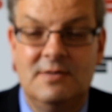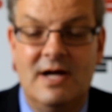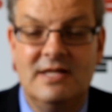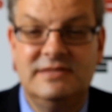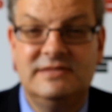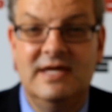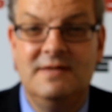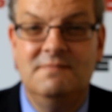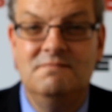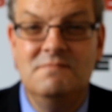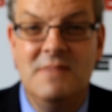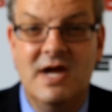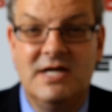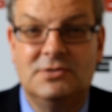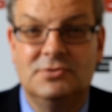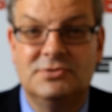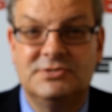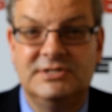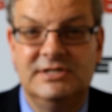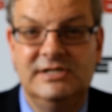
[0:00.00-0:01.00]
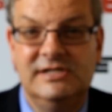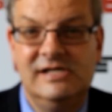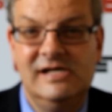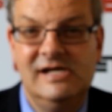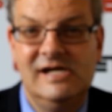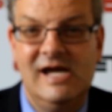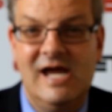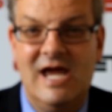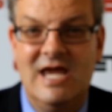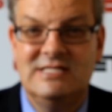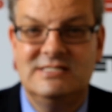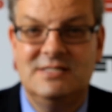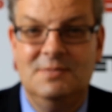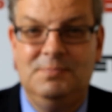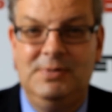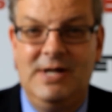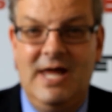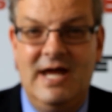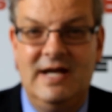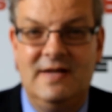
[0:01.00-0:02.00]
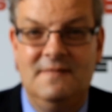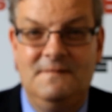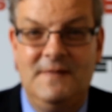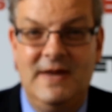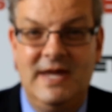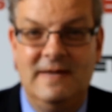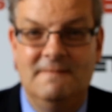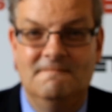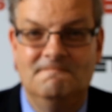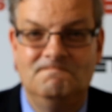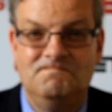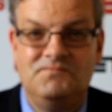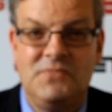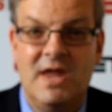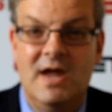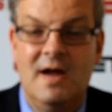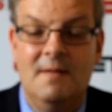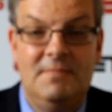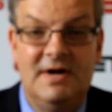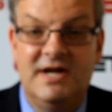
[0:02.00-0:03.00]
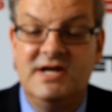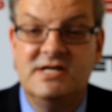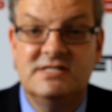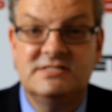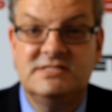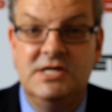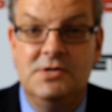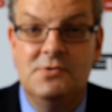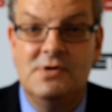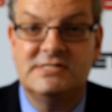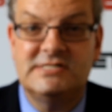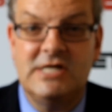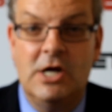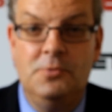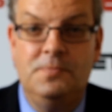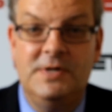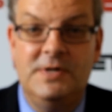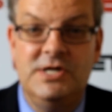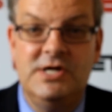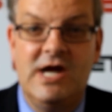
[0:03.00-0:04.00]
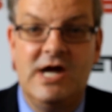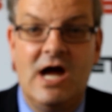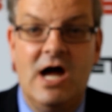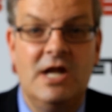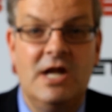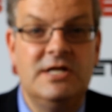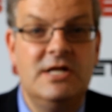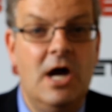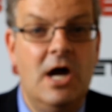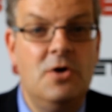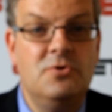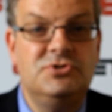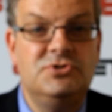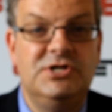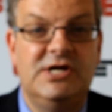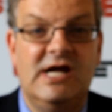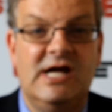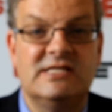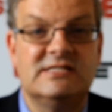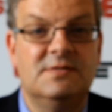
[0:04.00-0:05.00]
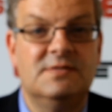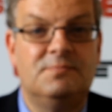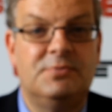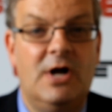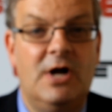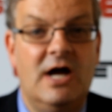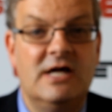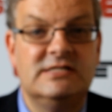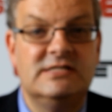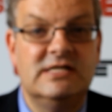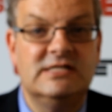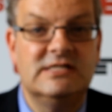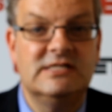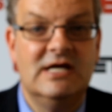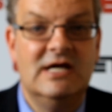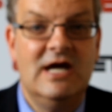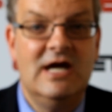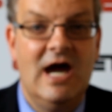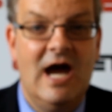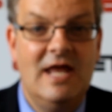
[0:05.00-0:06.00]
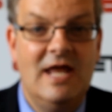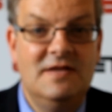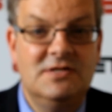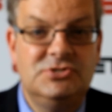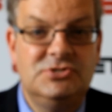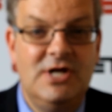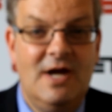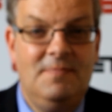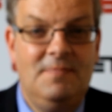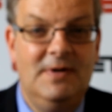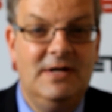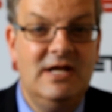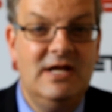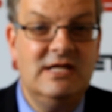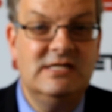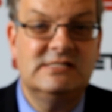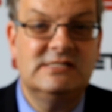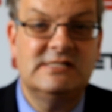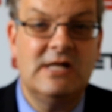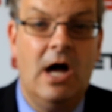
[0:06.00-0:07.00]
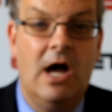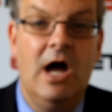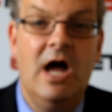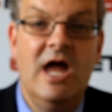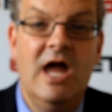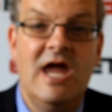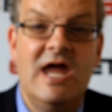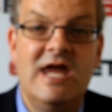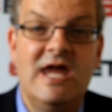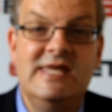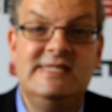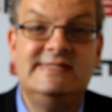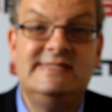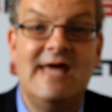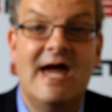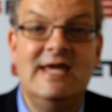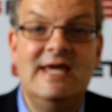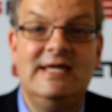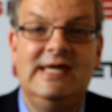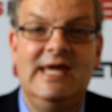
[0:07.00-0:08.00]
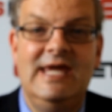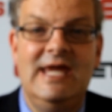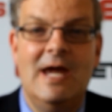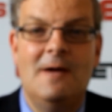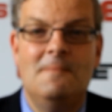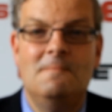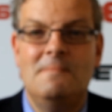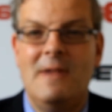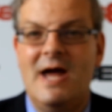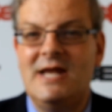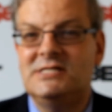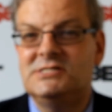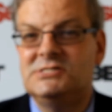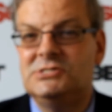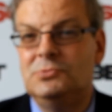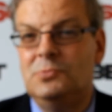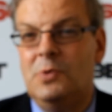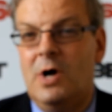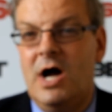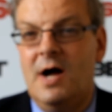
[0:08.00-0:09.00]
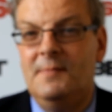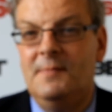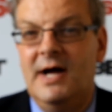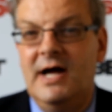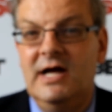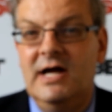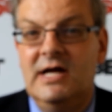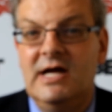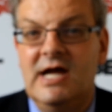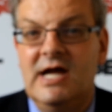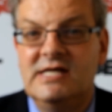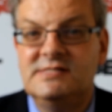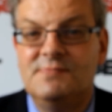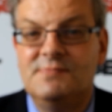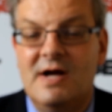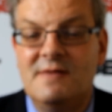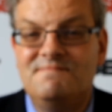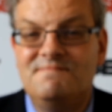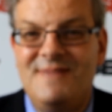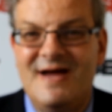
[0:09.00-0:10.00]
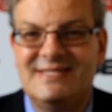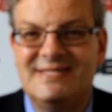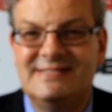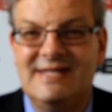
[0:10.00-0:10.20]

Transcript: I think Mickelson is the player to beat. But it is the US Open, you get unknowns, you get surprises, and the Japanese star, Hideki Matsuyama, is my best